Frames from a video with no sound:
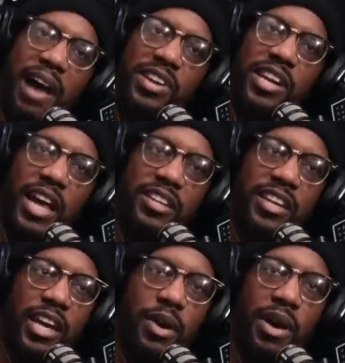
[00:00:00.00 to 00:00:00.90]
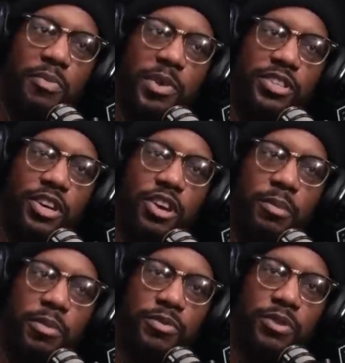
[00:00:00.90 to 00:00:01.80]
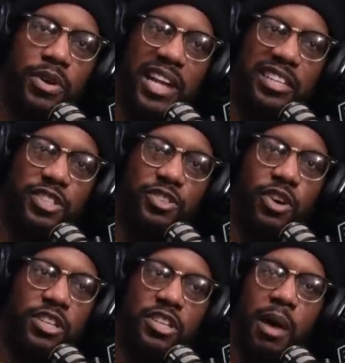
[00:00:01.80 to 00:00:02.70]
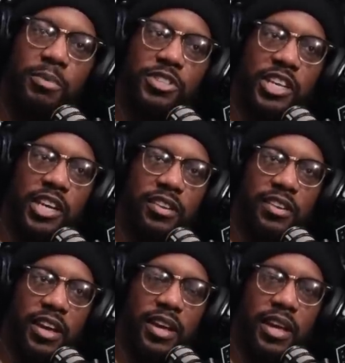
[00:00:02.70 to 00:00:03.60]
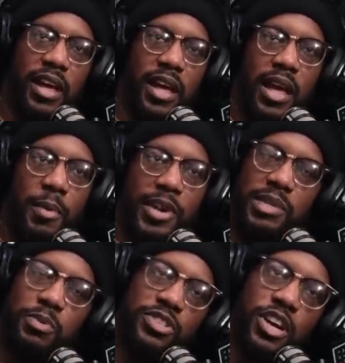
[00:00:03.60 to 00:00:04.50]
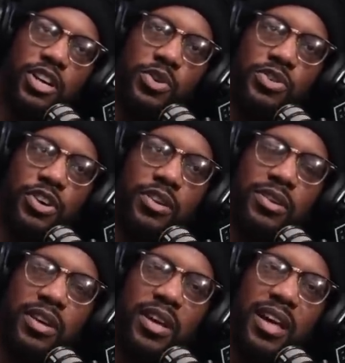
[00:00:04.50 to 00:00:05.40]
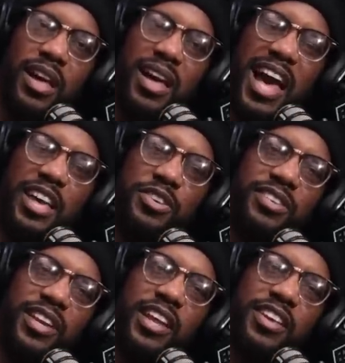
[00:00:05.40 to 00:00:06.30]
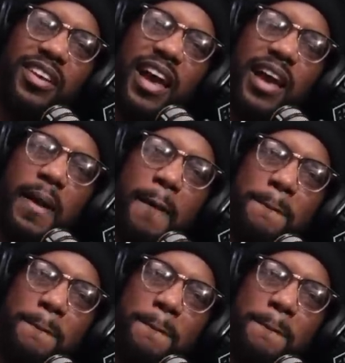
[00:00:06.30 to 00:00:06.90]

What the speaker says: But hasn't a girl ever been to your yard before and she's got dumb cheeks here? But she puts her clothes on and you sit there and you're like,